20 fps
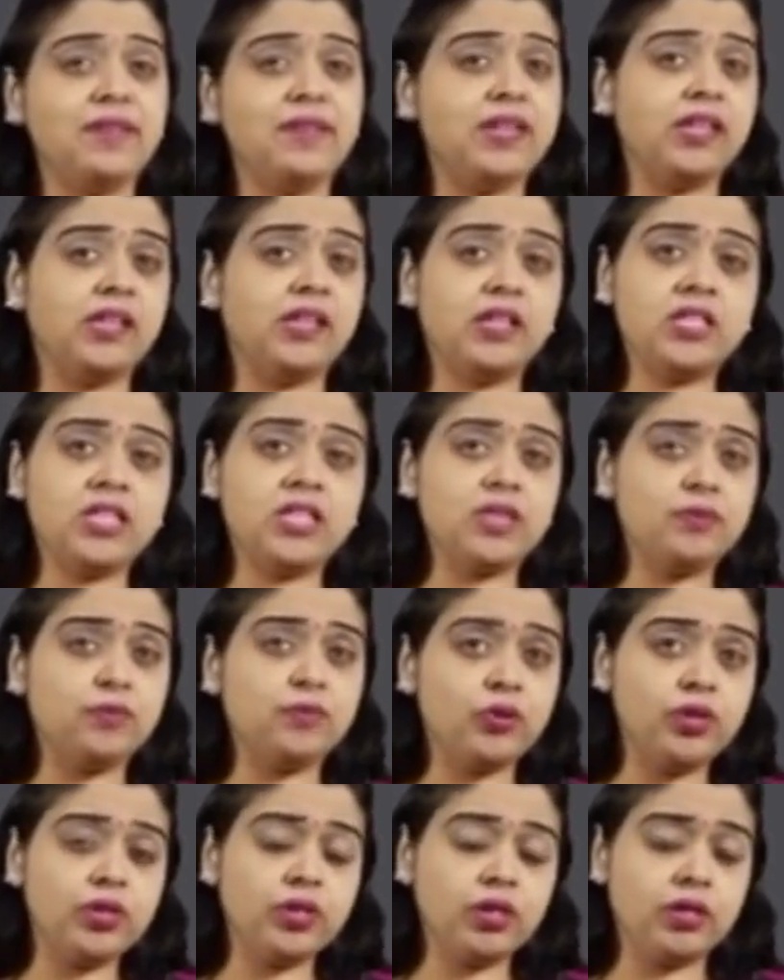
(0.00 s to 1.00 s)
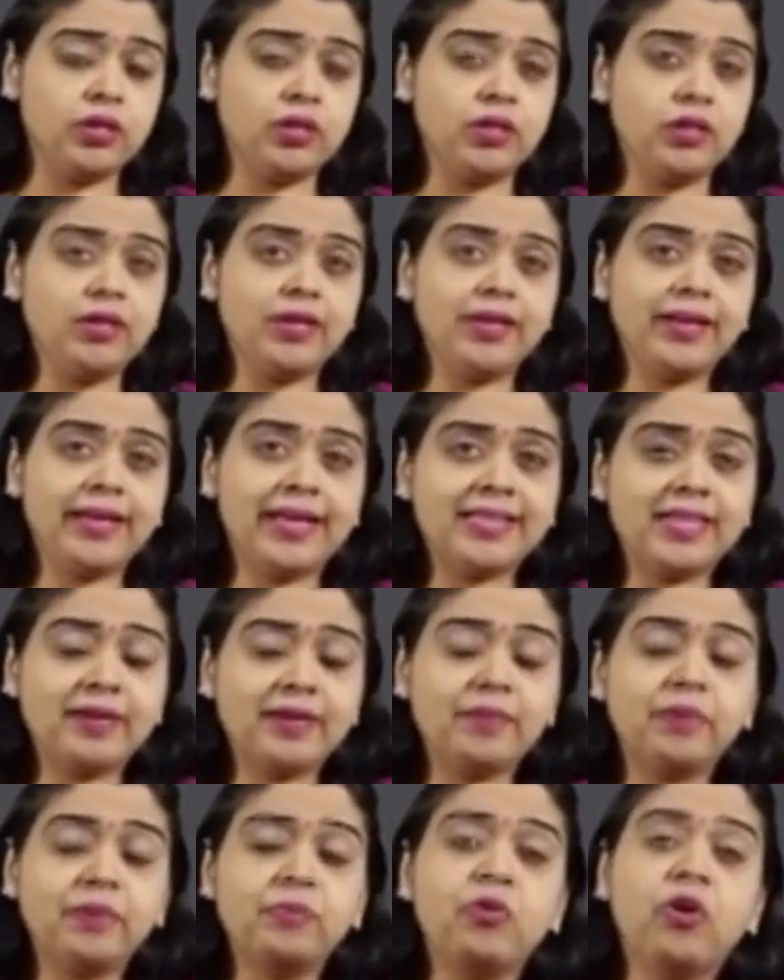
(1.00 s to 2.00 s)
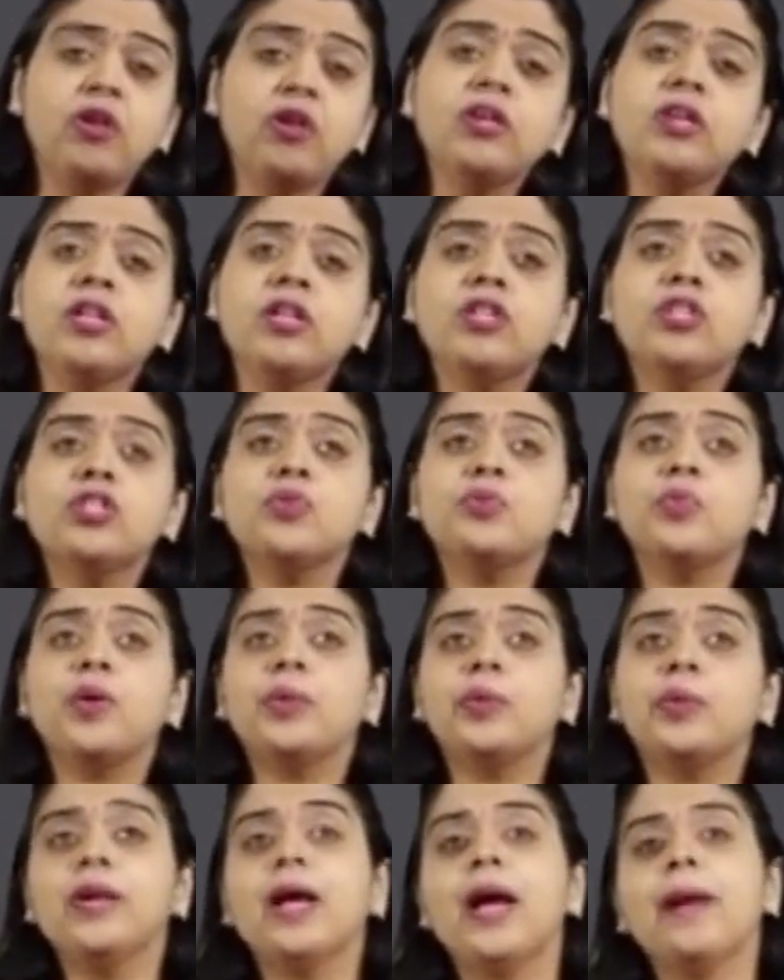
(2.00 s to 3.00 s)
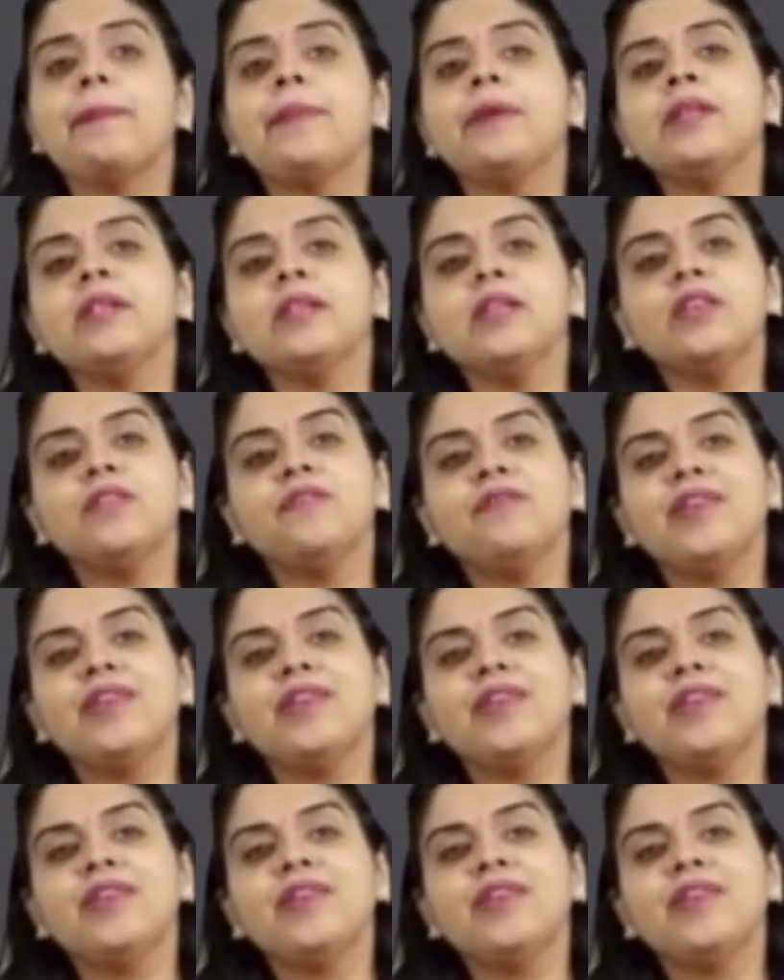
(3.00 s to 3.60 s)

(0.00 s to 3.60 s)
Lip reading: even when the team would get some reward, so what would happen?